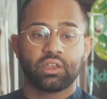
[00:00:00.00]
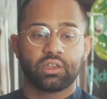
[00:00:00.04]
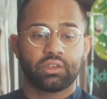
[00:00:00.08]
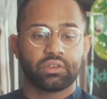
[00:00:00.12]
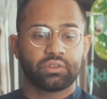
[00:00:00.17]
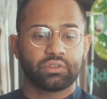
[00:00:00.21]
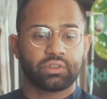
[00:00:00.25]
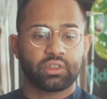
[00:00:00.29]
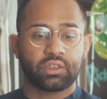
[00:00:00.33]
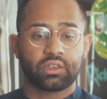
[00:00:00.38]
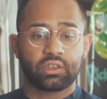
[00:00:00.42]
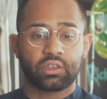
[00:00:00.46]

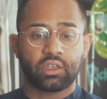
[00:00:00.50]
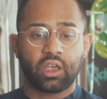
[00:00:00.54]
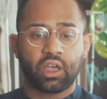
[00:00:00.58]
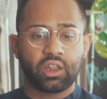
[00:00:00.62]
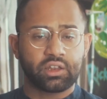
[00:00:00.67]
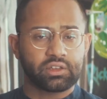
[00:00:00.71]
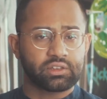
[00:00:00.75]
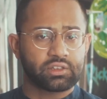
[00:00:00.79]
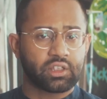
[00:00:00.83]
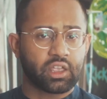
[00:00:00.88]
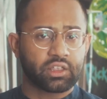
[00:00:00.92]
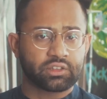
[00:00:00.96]
is that God
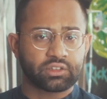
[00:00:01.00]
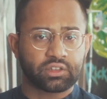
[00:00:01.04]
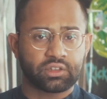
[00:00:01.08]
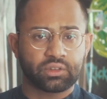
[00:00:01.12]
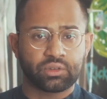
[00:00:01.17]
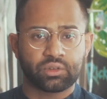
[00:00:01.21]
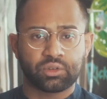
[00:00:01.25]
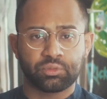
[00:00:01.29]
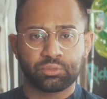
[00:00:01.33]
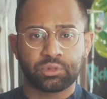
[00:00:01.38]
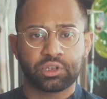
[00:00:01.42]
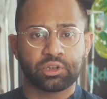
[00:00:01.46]
is asking you
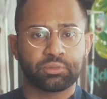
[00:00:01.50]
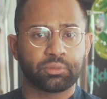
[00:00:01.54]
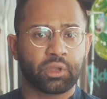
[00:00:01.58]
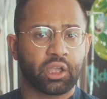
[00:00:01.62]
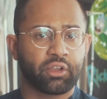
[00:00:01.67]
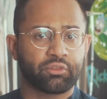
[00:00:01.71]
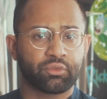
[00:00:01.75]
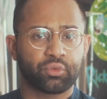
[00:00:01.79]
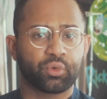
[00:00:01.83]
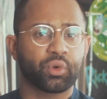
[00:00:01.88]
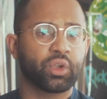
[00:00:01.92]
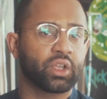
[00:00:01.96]
to meet him
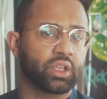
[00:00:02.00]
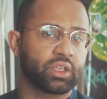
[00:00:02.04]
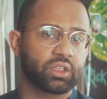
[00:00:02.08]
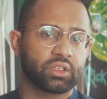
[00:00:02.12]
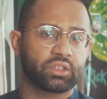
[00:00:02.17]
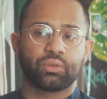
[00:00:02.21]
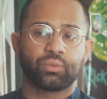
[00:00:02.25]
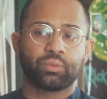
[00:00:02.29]
halfway.